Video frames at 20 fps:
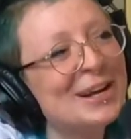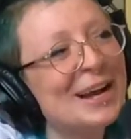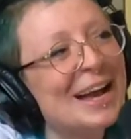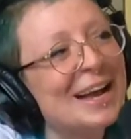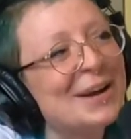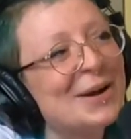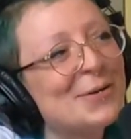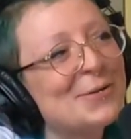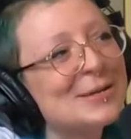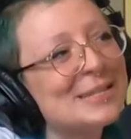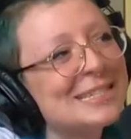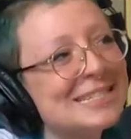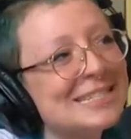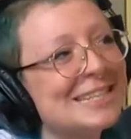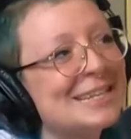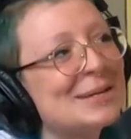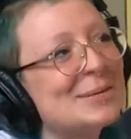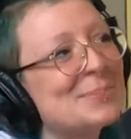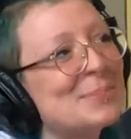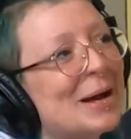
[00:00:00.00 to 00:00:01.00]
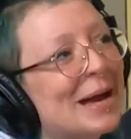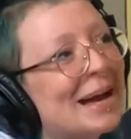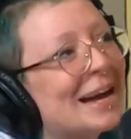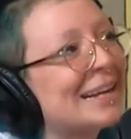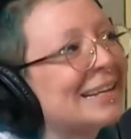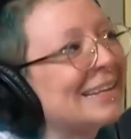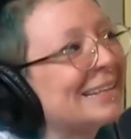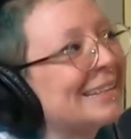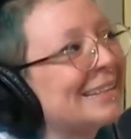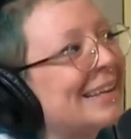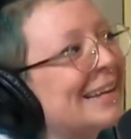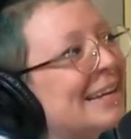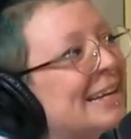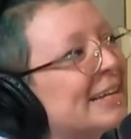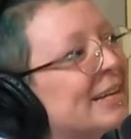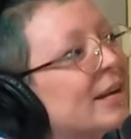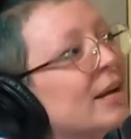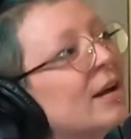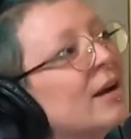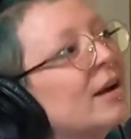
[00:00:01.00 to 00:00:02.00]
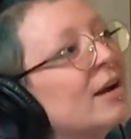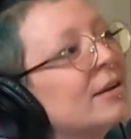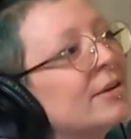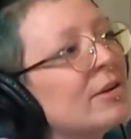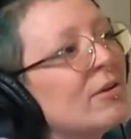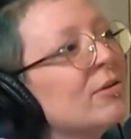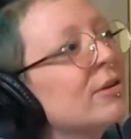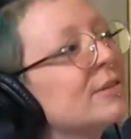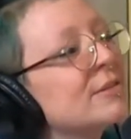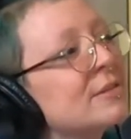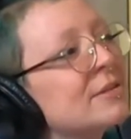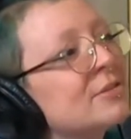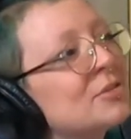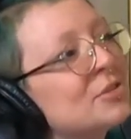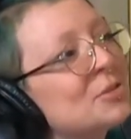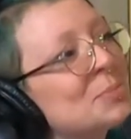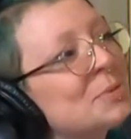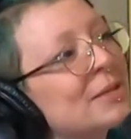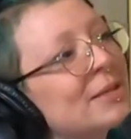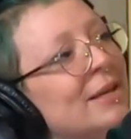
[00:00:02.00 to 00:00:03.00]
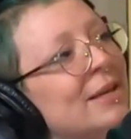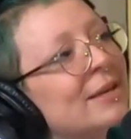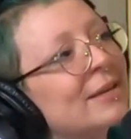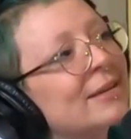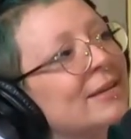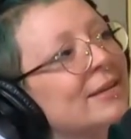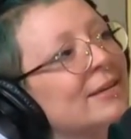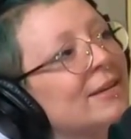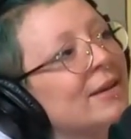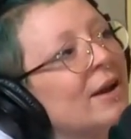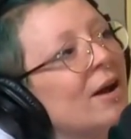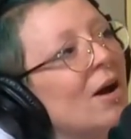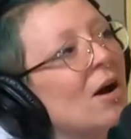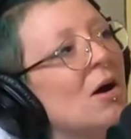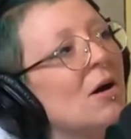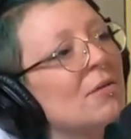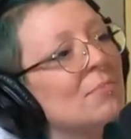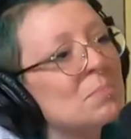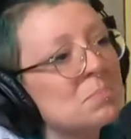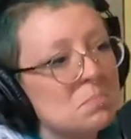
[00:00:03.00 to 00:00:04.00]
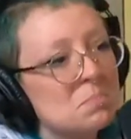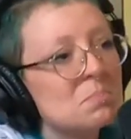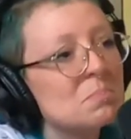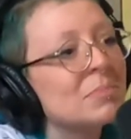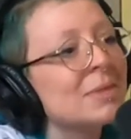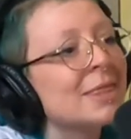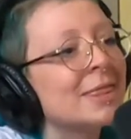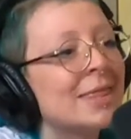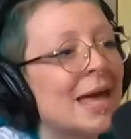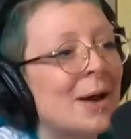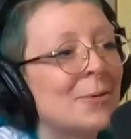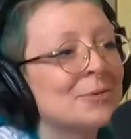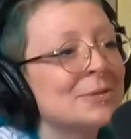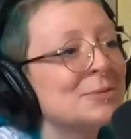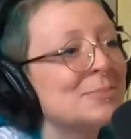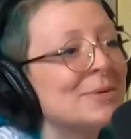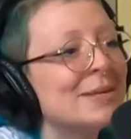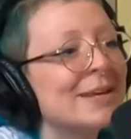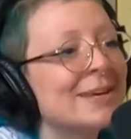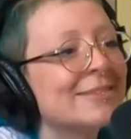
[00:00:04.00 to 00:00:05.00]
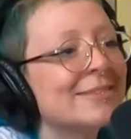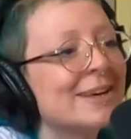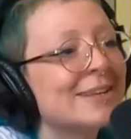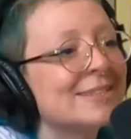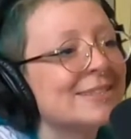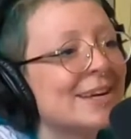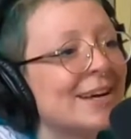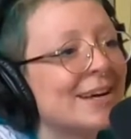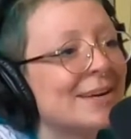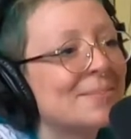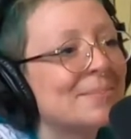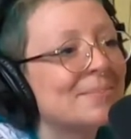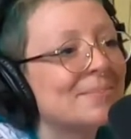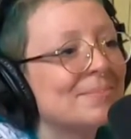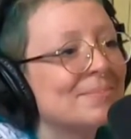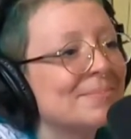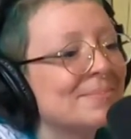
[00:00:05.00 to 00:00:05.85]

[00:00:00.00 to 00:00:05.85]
I always think back like, no, because I'll just be like, that was me at that time.